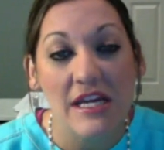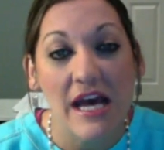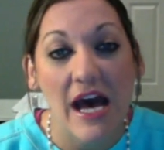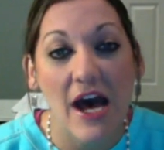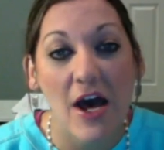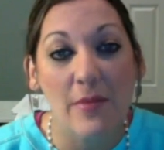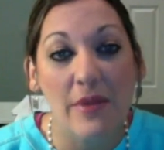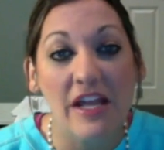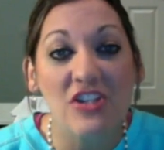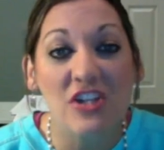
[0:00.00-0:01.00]
And
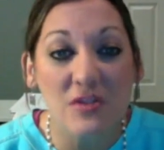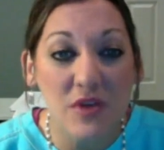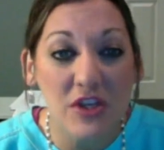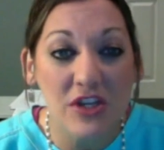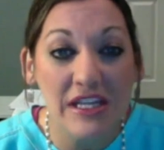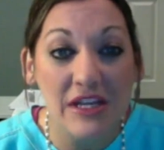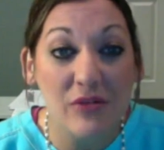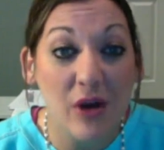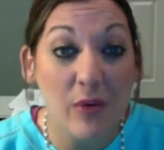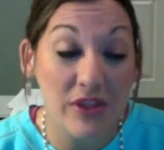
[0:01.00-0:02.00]
I just want you to get
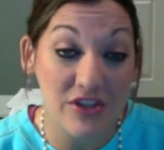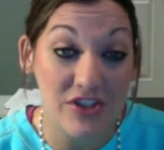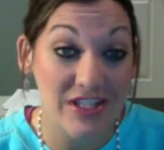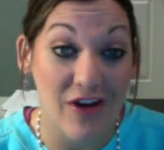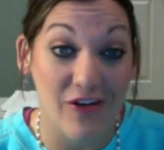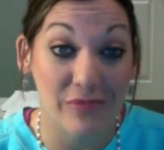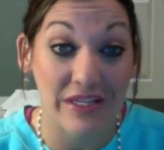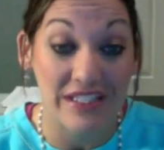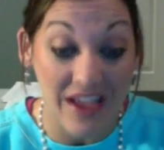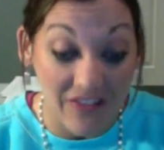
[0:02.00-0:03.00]
real with yourself, because
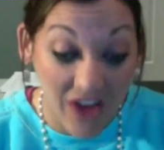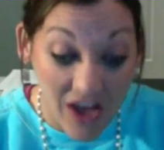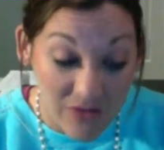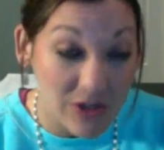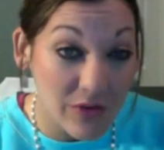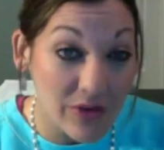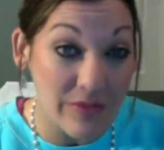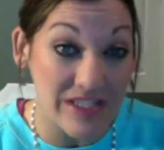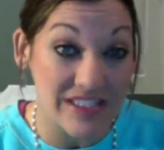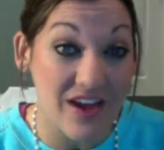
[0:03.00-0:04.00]
I've gotten real with
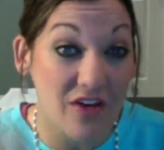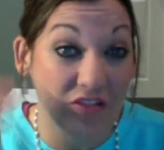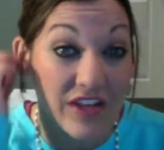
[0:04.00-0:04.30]
myself, and